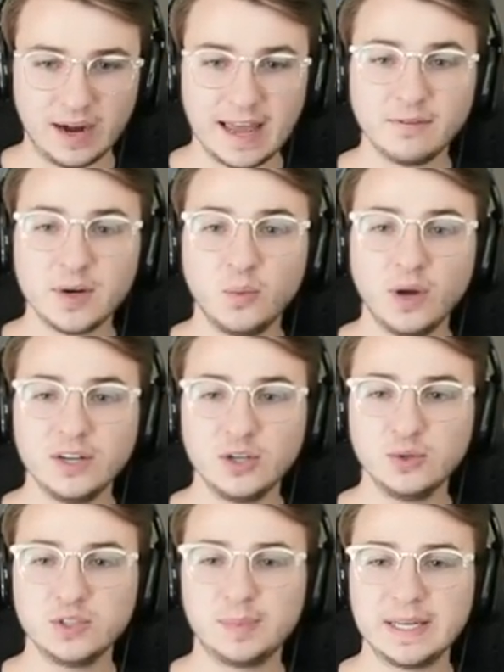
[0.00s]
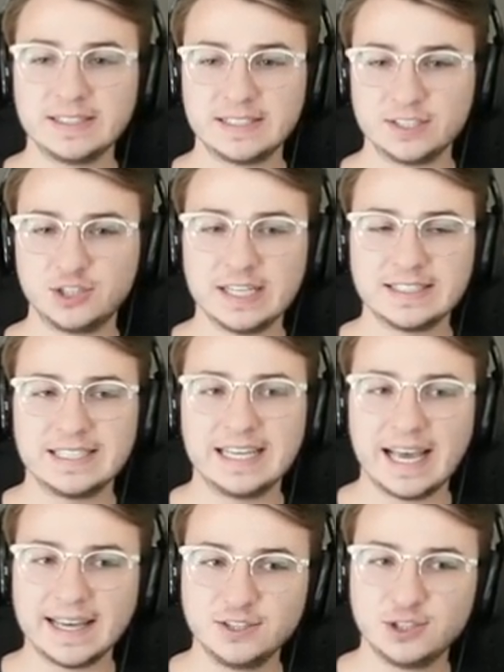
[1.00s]
everyone who's been suggesting
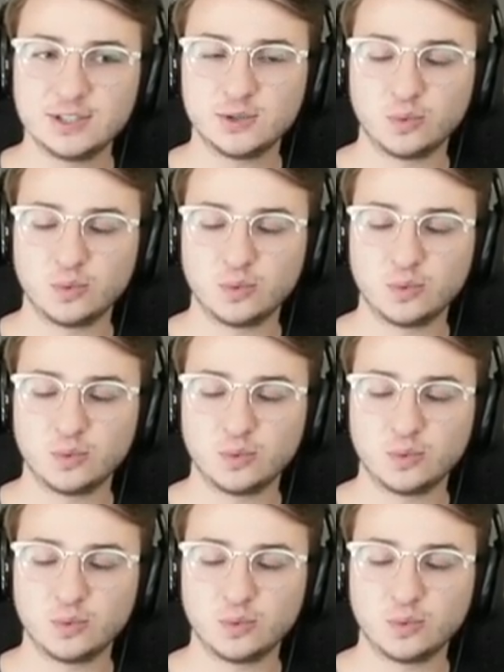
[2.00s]
I just